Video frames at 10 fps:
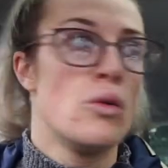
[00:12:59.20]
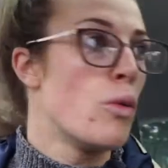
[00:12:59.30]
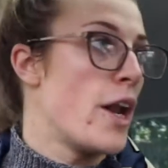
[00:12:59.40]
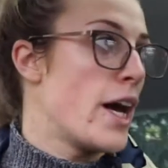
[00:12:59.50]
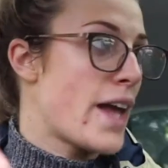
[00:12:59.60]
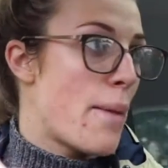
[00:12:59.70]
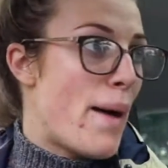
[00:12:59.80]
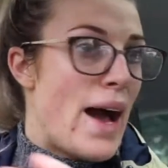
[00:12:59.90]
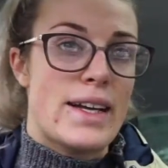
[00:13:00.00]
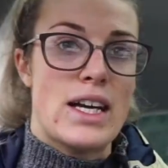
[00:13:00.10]
when I get
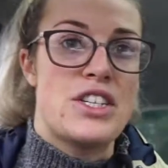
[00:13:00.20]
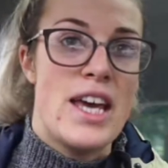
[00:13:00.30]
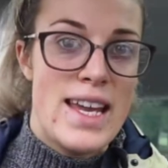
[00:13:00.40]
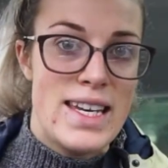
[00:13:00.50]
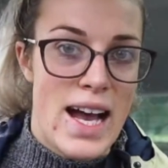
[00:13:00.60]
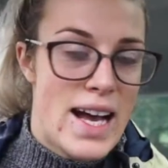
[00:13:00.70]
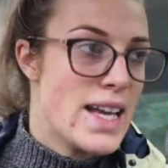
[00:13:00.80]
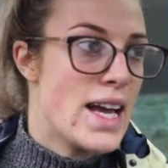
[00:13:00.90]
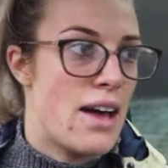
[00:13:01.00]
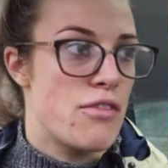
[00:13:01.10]
back
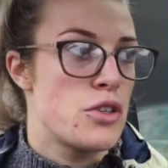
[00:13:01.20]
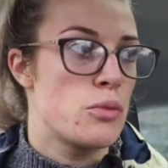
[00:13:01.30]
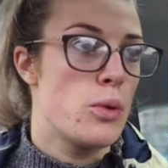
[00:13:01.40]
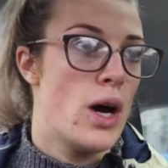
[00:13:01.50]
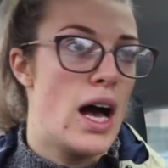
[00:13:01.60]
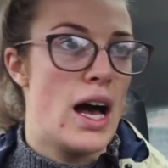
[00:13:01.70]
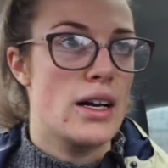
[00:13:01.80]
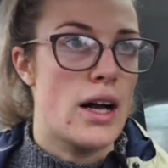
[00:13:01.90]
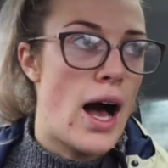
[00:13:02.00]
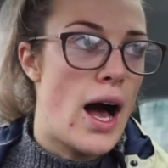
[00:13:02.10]
tonight after
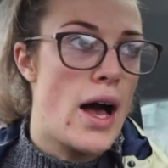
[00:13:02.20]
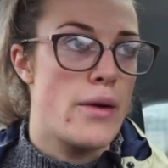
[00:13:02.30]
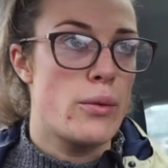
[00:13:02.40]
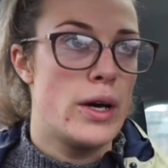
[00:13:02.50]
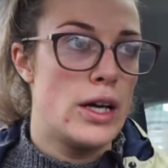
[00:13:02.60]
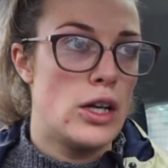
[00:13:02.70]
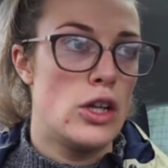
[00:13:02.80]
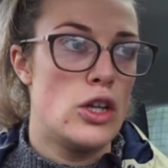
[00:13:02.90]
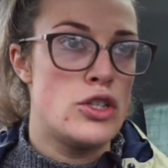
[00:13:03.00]
work, I will